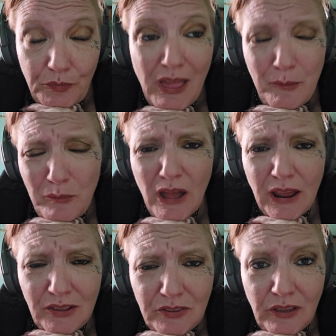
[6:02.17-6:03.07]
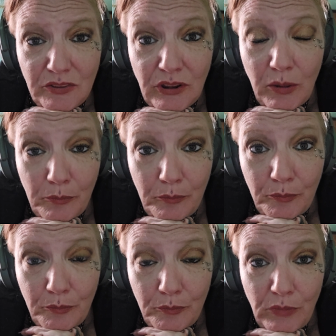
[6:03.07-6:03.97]
I'm not going to say his name
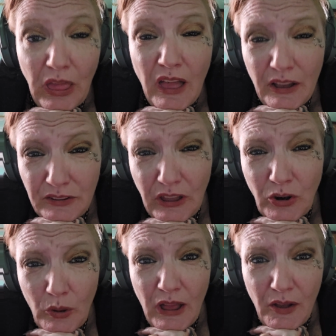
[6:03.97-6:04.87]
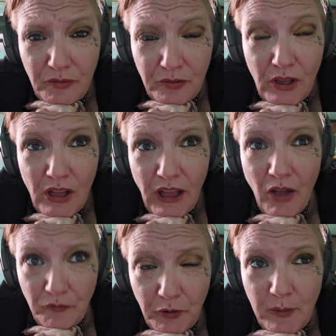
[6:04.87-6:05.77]
because I don't have
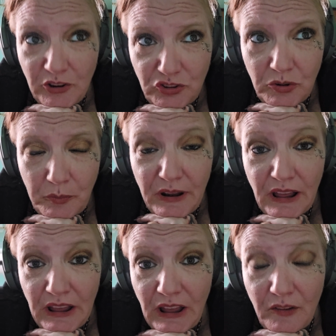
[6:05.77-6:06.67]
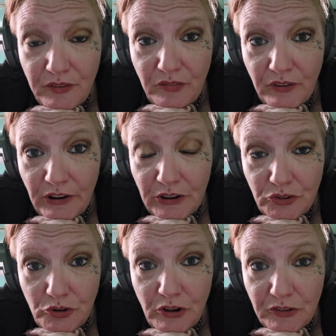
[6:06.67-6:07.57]
confirmation, but I have a very
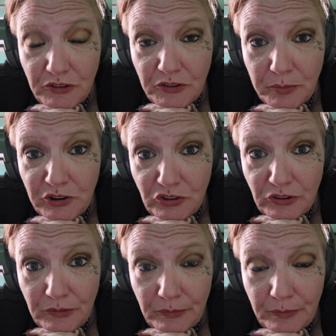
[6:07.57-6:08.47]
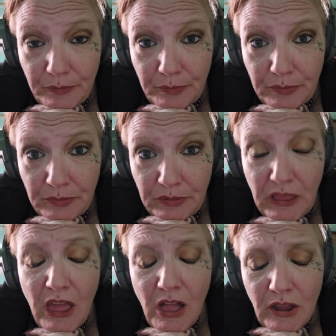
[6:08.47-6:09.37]
strong suspicion.
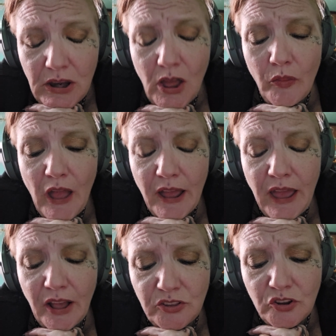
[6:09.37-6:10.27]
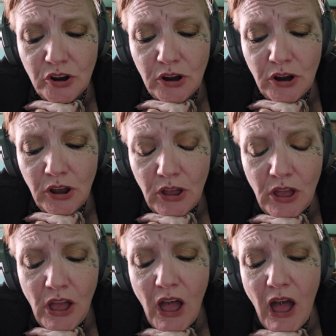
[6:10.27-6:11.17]
Now that Cancer,
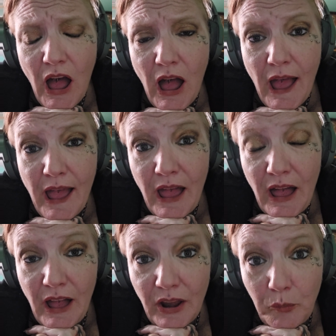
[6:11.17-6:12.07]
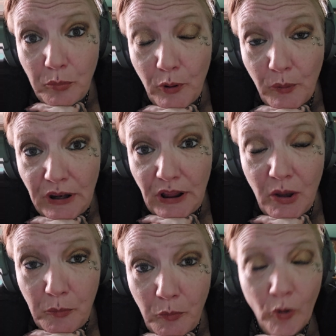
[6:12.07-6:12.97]
I had broken
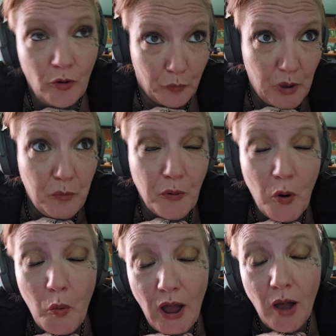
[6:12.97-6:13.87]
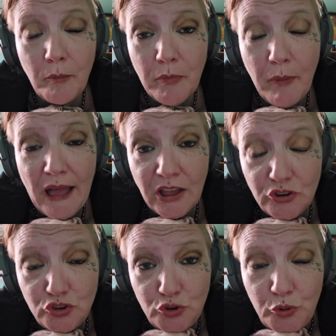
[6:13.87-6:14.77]
up, well, we broke up back
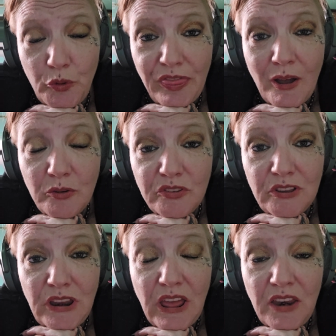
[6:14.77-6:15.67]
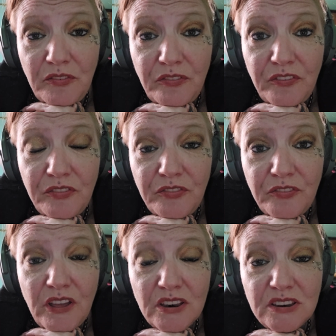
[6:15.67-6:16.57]
in
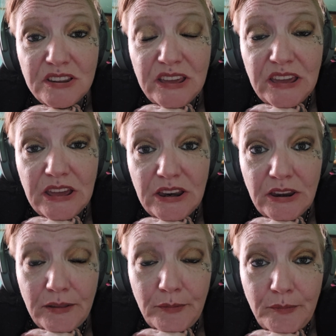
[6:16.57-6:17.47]
2015.